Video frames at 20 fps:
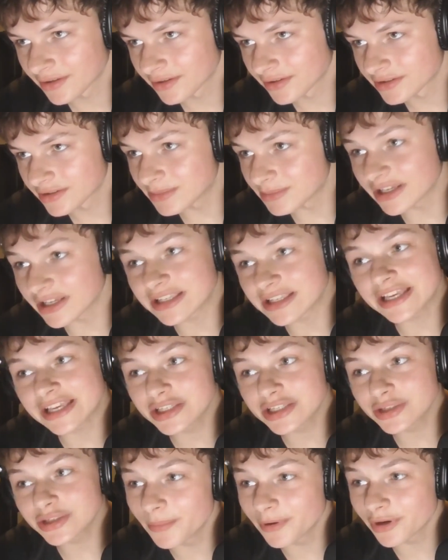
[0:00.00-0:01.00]
Seems like cis
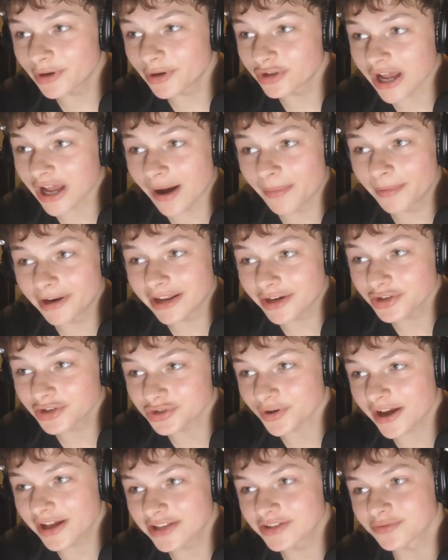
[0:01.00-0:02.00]
women are dominating
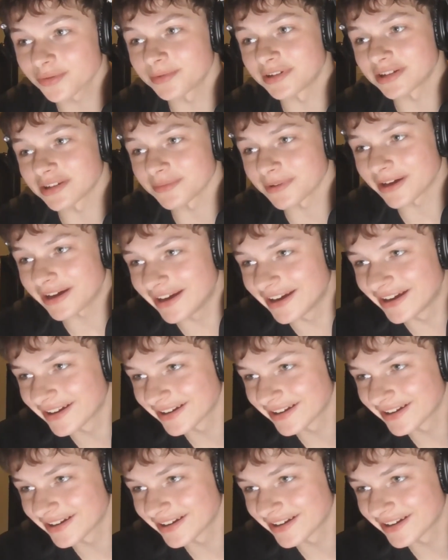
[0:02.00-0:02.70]
trans women to me.